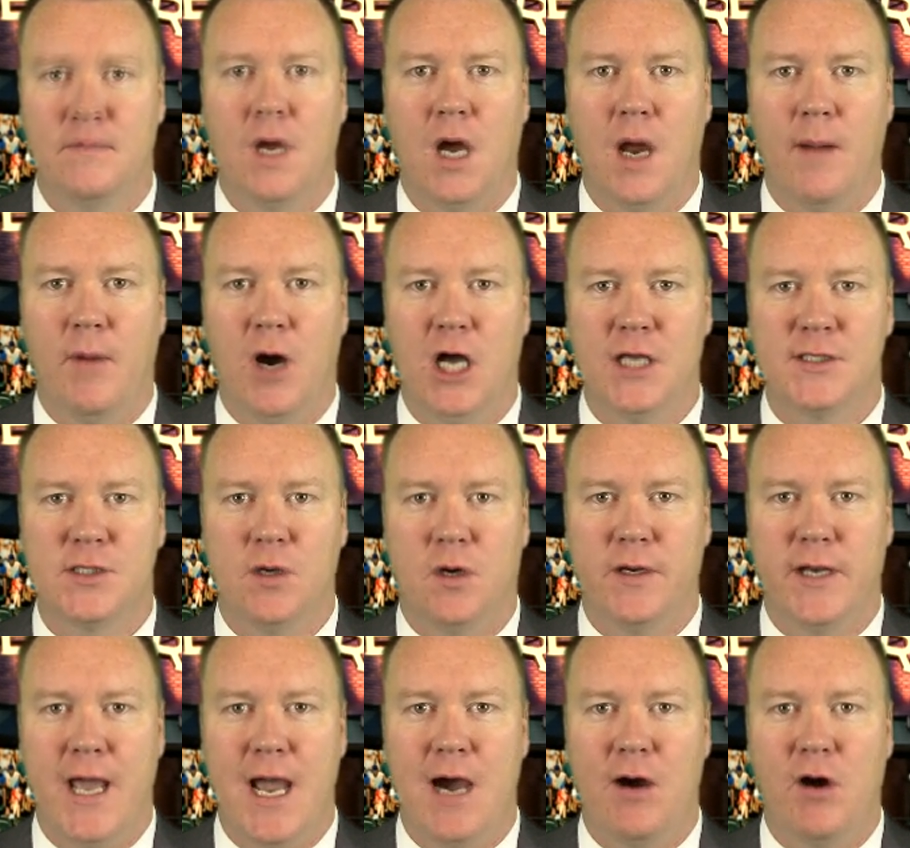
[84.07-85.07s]
I'm also
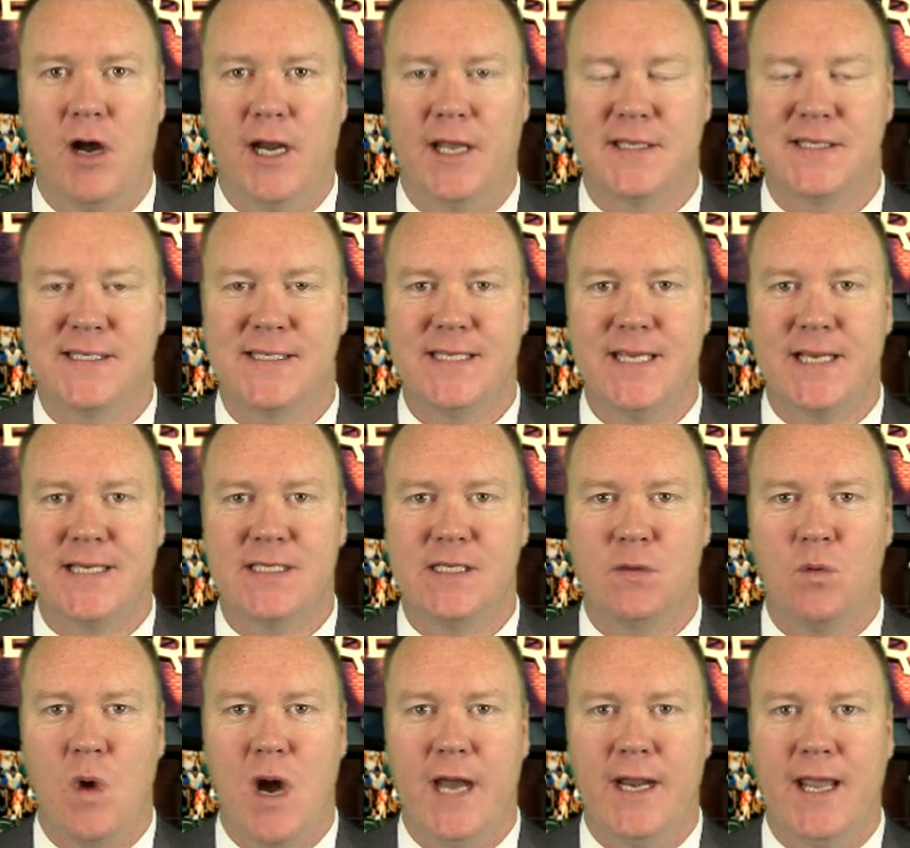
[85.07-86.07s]
now on a
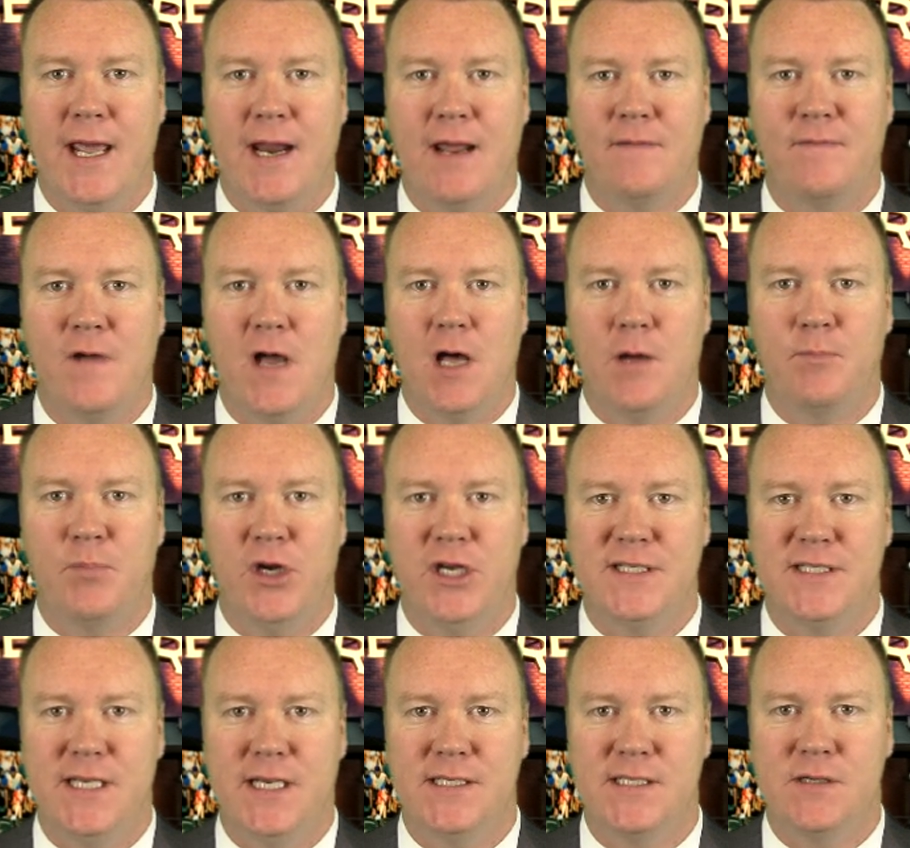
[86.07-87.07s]
6-1 NFL
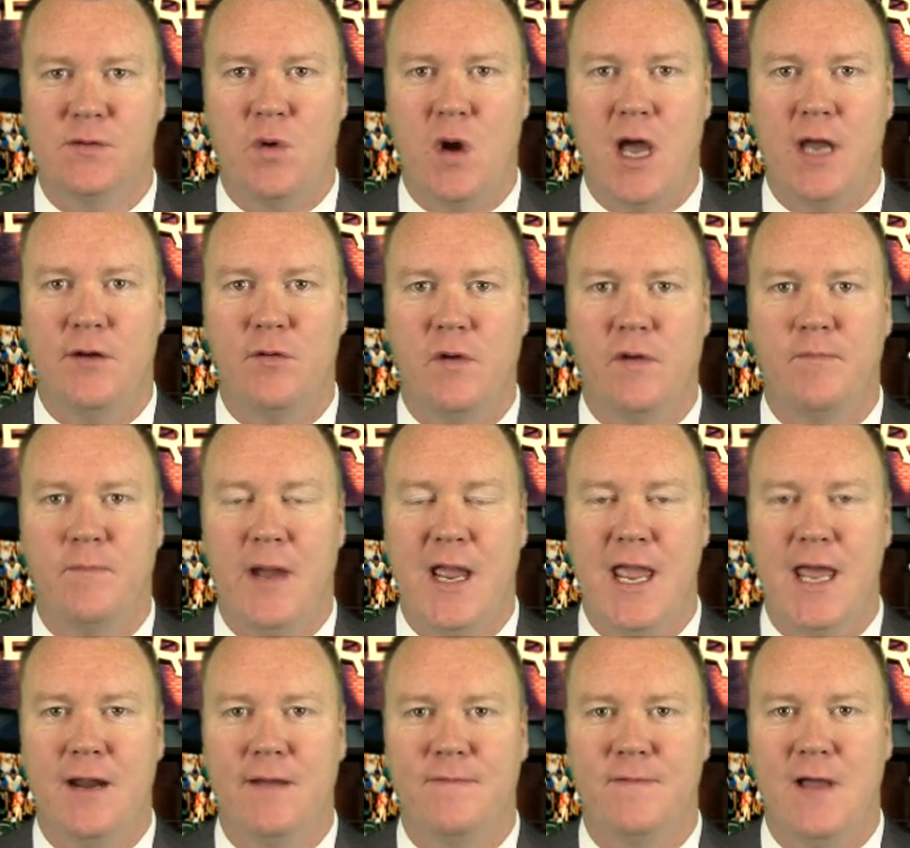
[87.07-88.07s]
preseason run with my
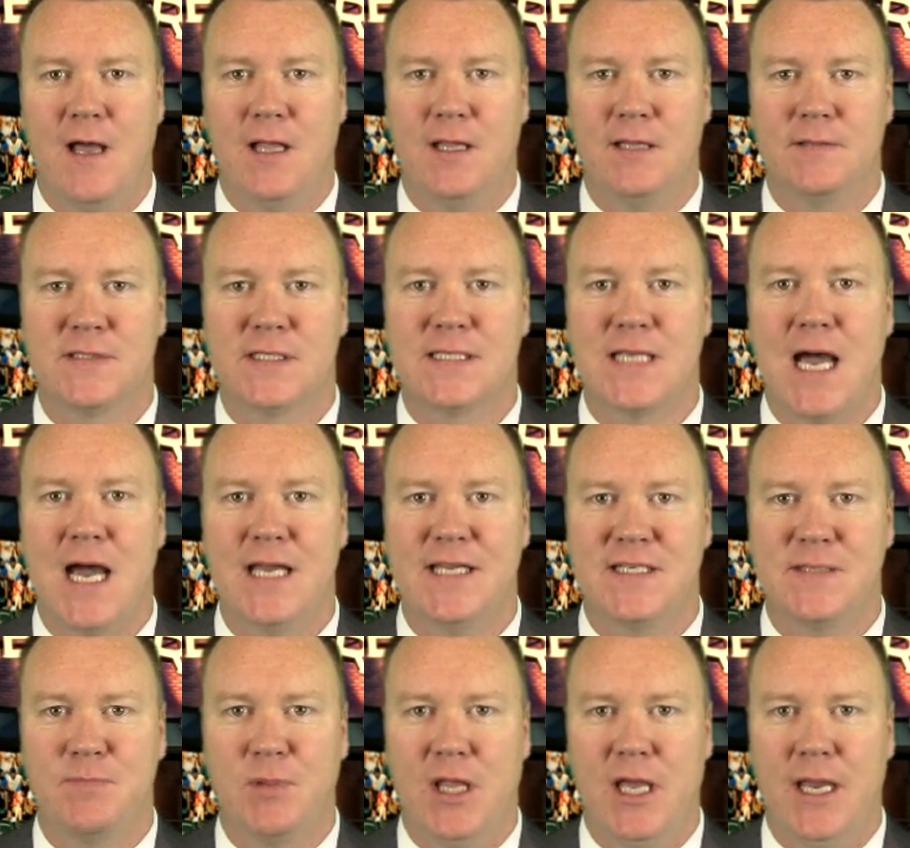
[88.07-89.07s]
NFL
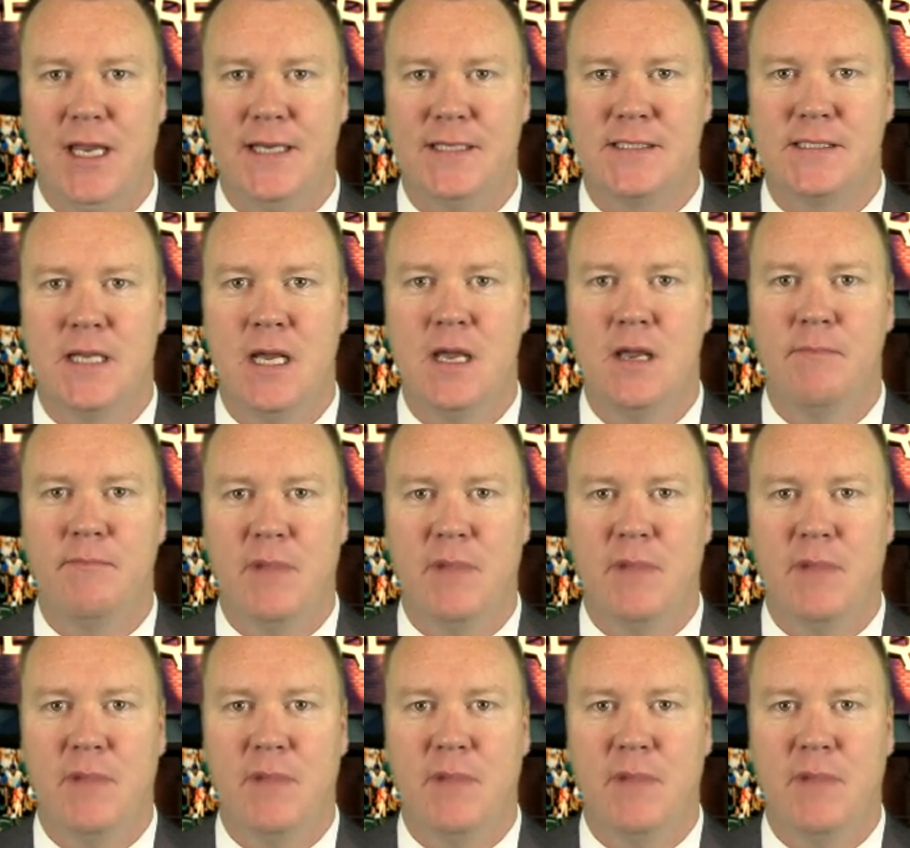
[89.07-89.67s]
sides plays.